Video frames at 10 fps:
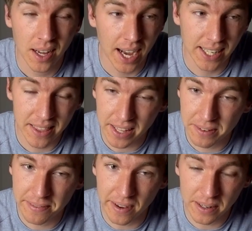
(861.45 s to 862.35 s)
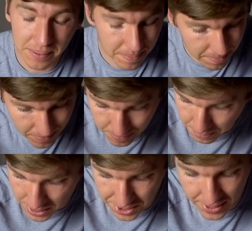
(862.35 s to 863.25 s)
I did like the fun,
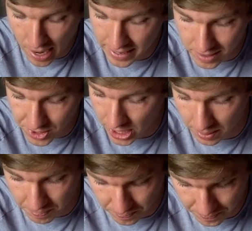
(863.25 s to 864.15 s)
but it's just not here to stay.